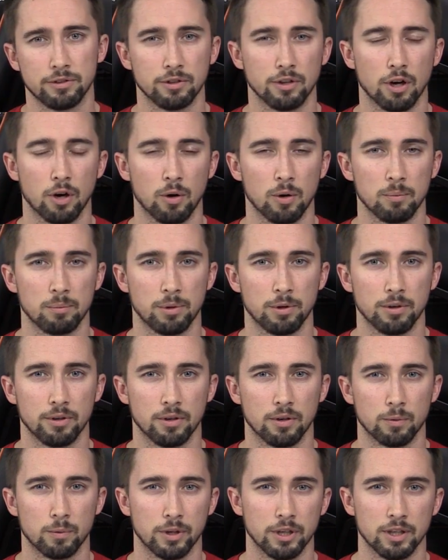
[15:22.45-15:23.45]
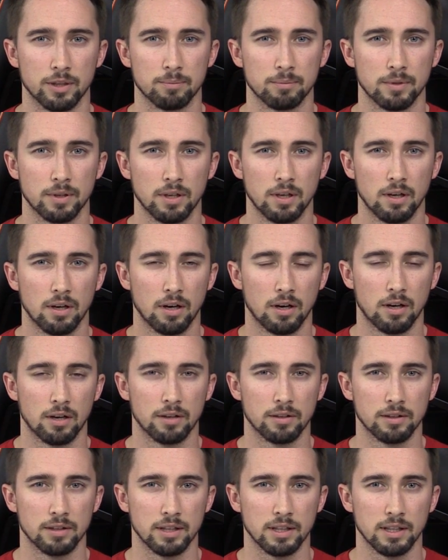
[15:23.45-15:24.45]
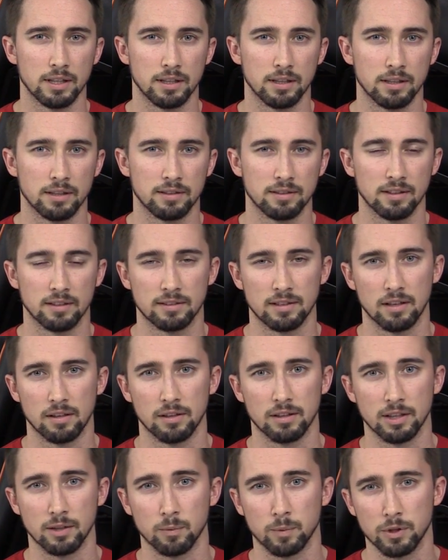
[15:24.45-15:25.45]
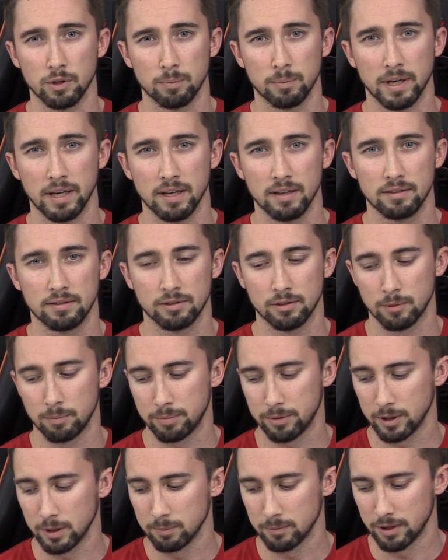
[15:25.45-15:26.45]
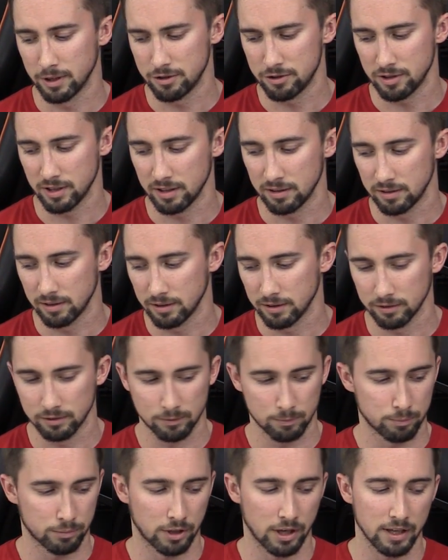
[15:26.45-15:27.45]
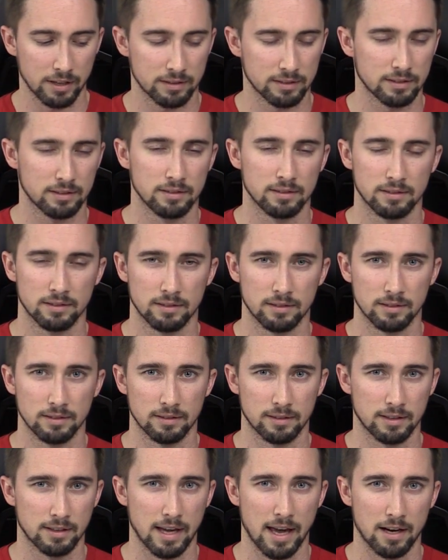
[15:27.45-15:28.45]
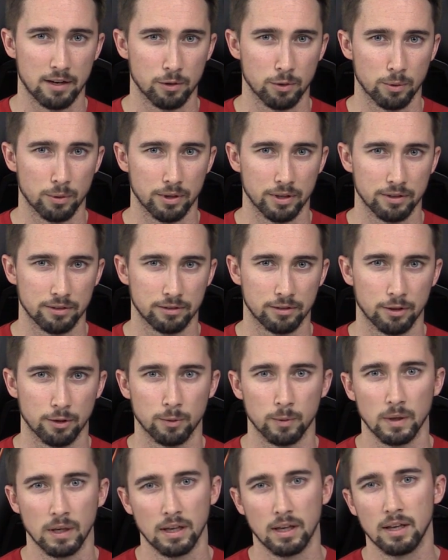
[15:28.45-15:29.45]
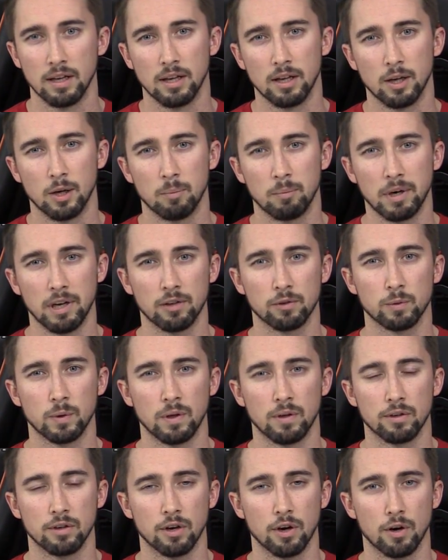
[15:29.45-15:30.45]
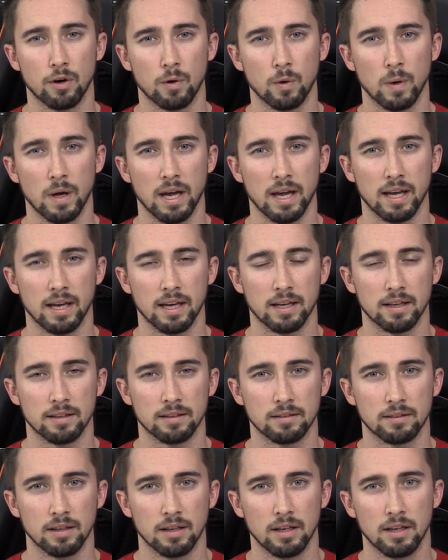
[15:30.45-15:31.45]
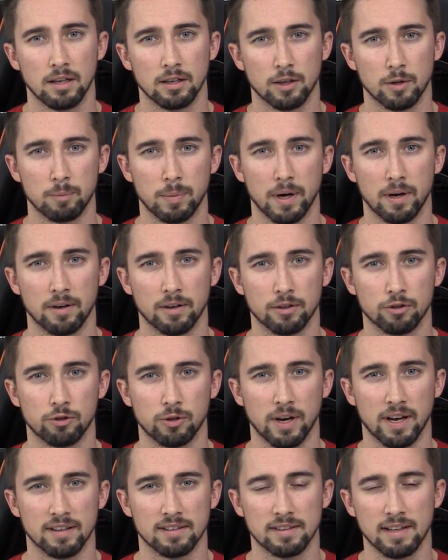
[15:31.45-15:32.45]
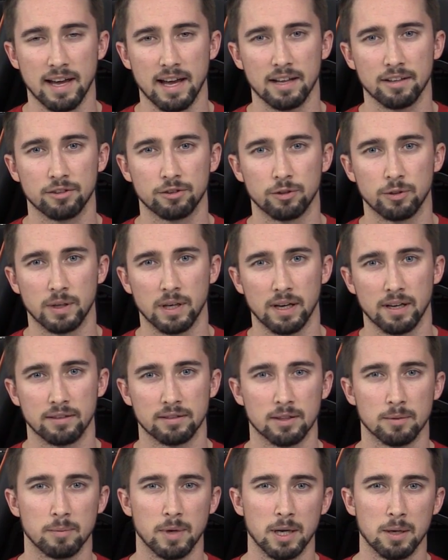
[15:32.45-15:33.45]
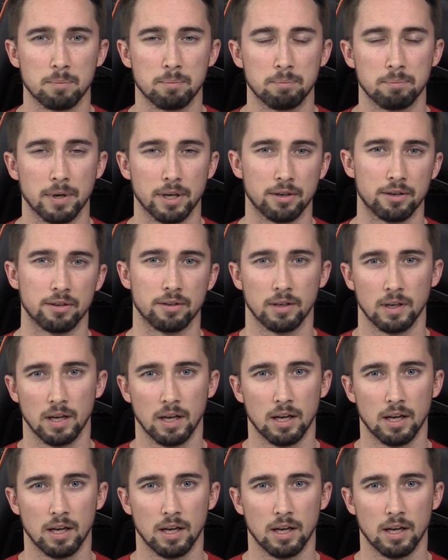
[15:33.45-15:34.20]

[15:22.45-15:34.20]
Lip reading: you go and put a rim on the CSL Elite wheelbase, you're pretty much into this price category, so might as well go and compare and contrast that so you guys can make better